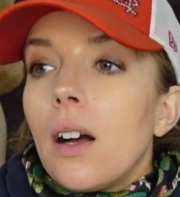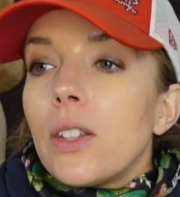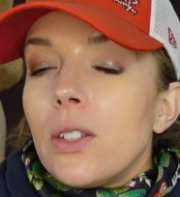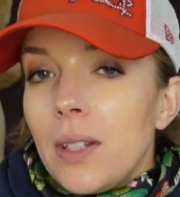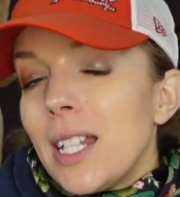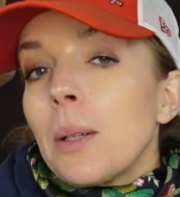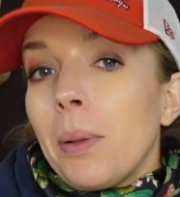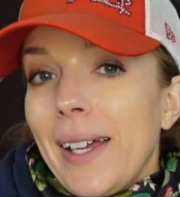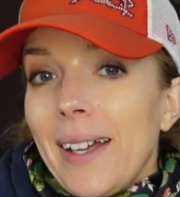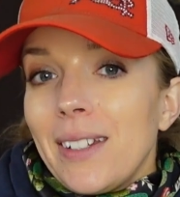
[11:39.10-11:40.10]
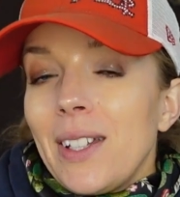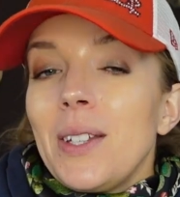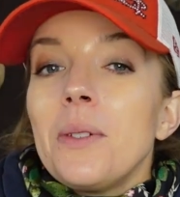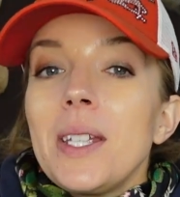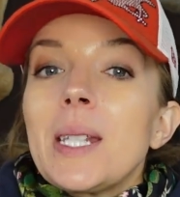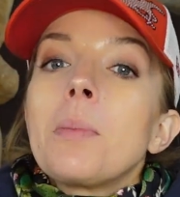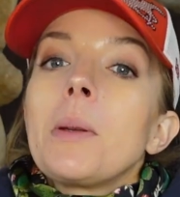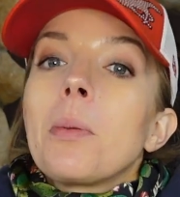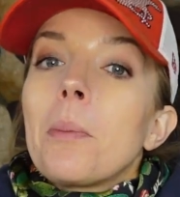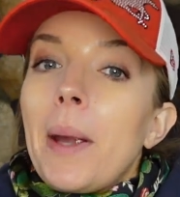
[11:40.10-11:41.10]
you need to plan. You need to be
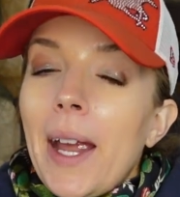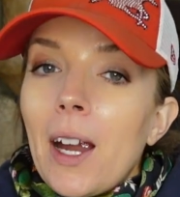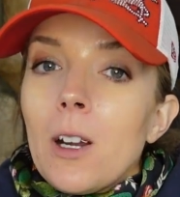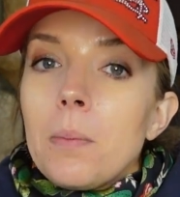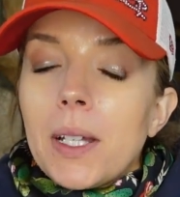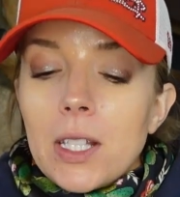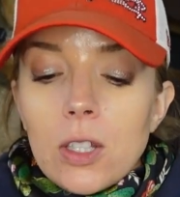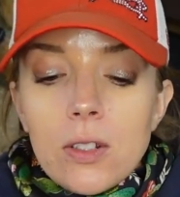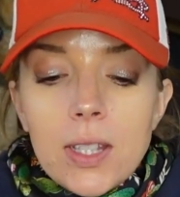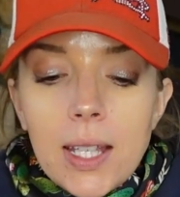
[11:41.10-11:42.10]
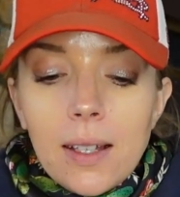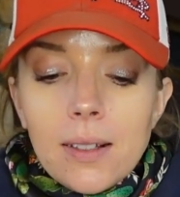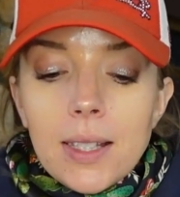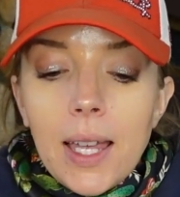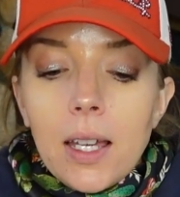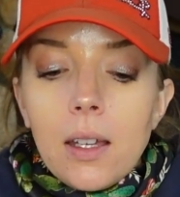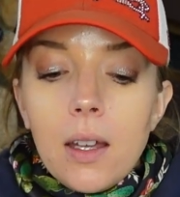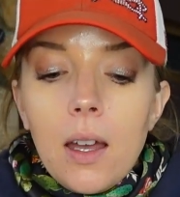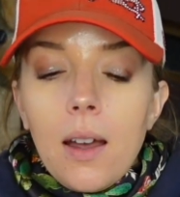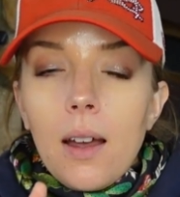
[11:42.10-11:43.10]
prepared because there's things like
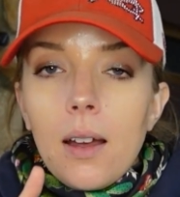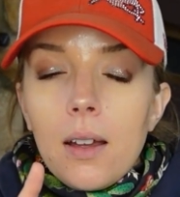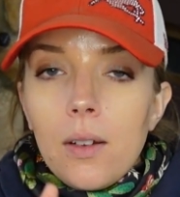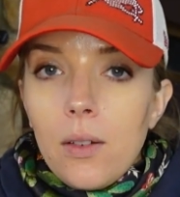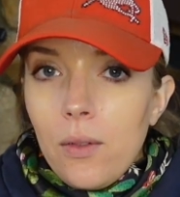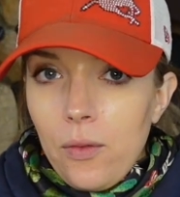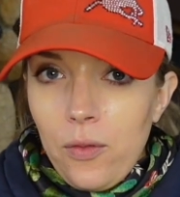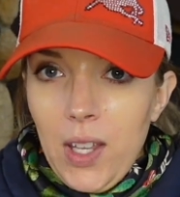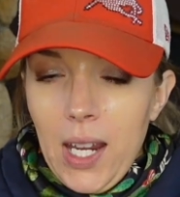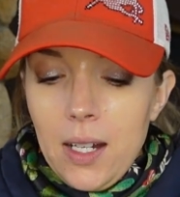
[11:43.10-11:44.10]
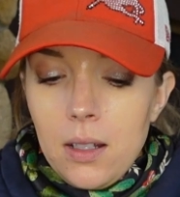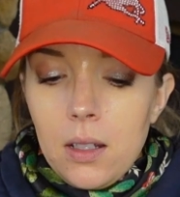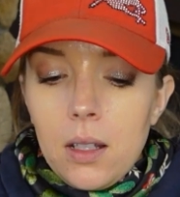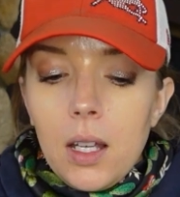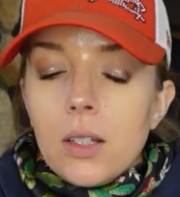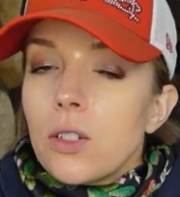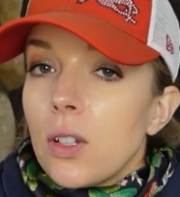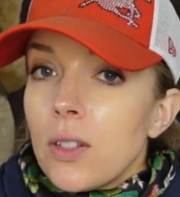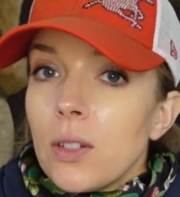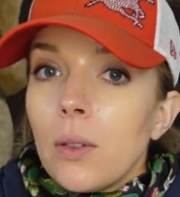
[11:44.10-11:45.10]
feed, and there's
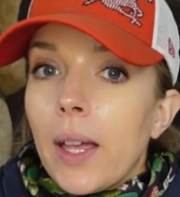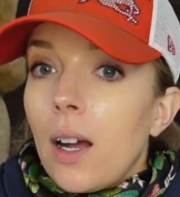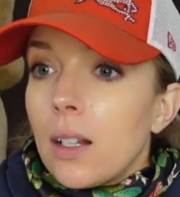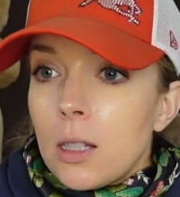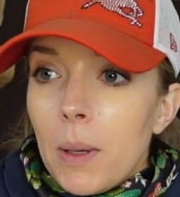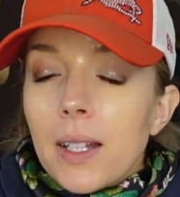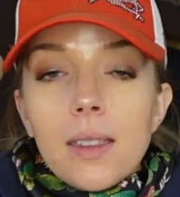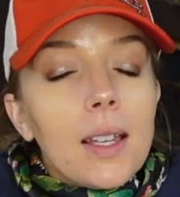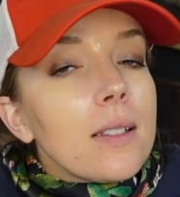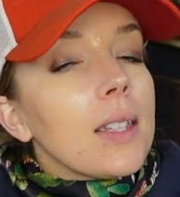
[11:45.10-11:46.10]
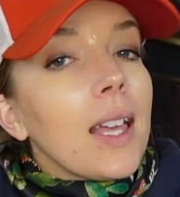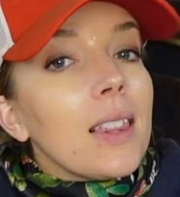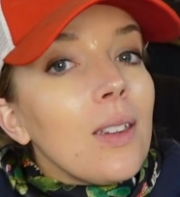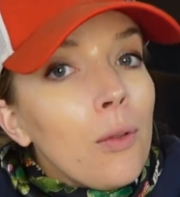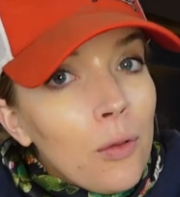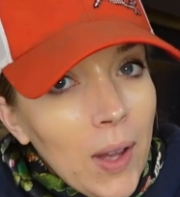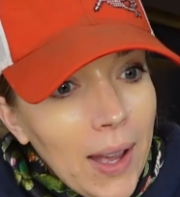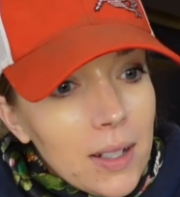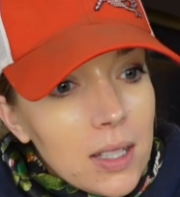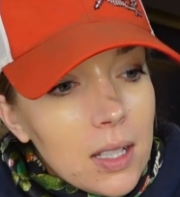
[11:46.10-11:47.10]
also like unexpected things like the
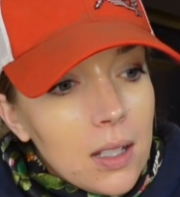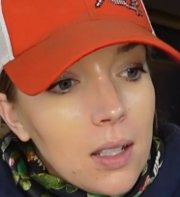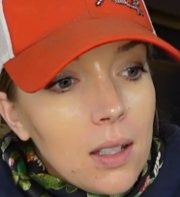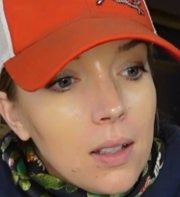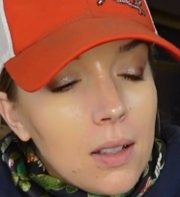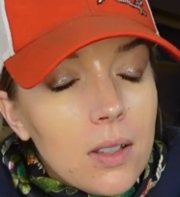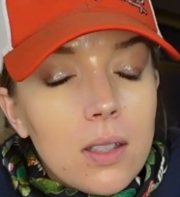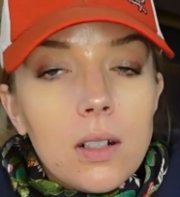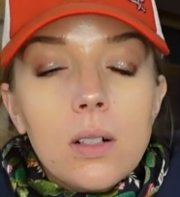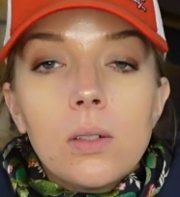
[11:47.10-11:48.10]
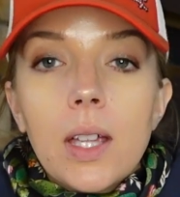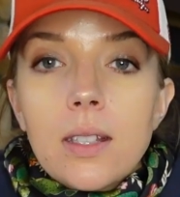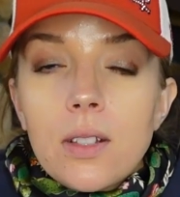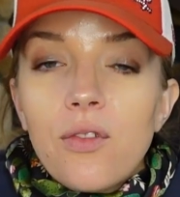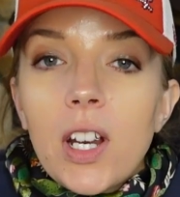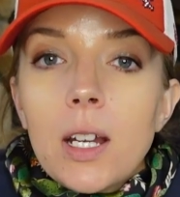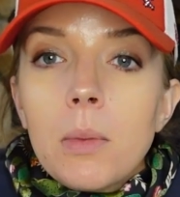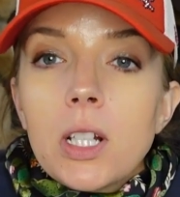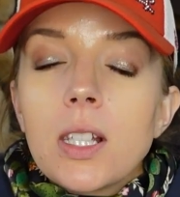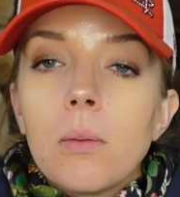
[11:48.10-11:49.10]
vet. So that's very
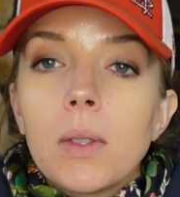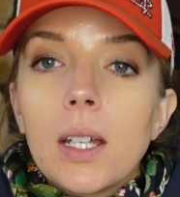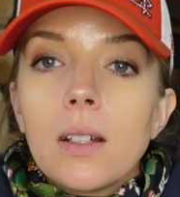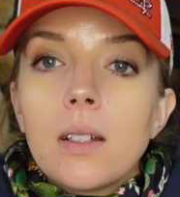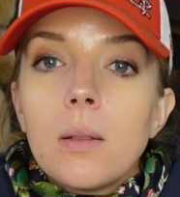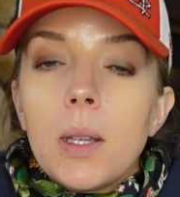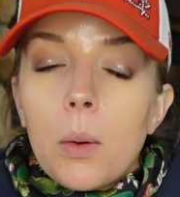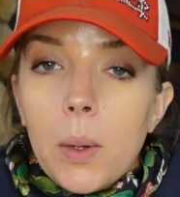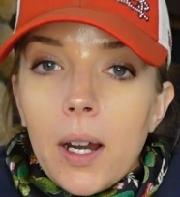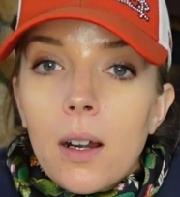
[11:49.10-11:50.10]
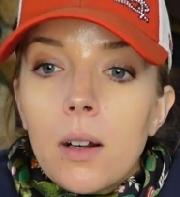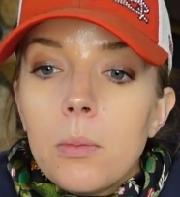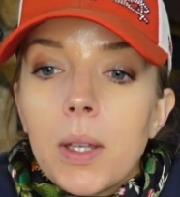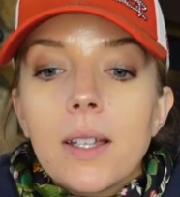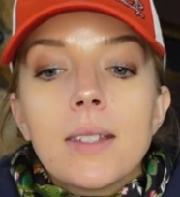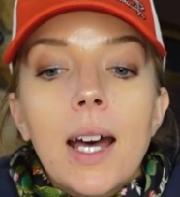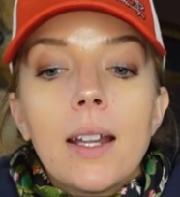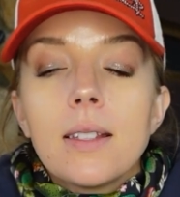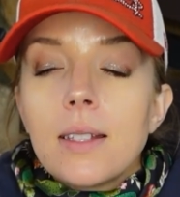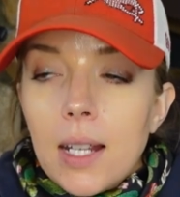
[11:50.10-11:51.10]
much something to be aware of because that
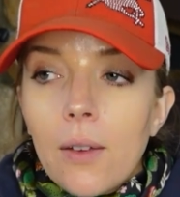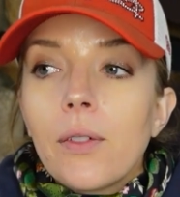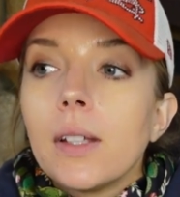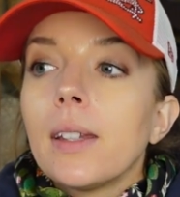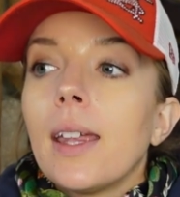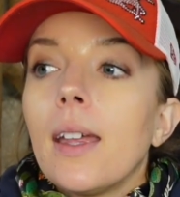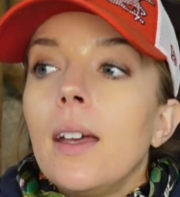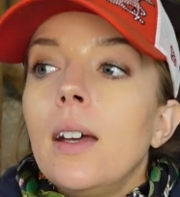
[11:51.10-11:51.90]
is definitely